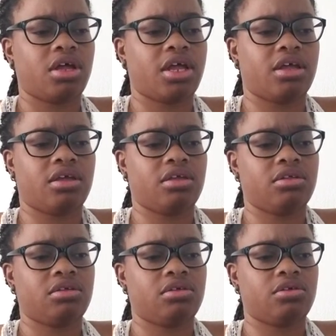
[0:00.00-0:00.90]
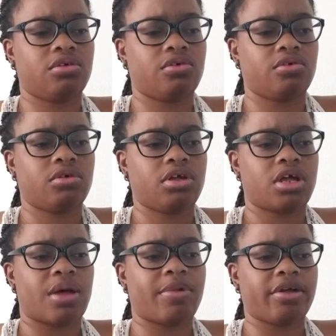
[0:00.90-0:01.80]
and you know,
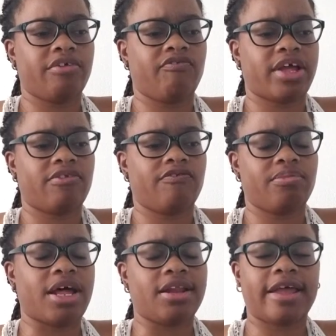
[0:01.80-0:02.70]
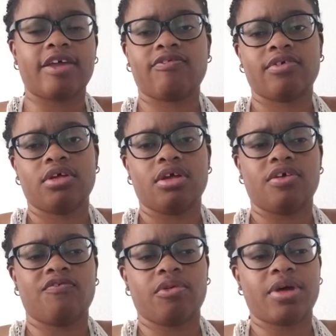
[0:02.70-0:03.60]
I'm out here fighting for my life and
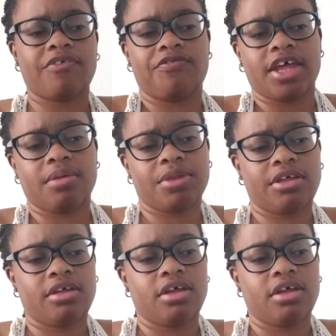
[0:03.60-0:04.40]
for my family.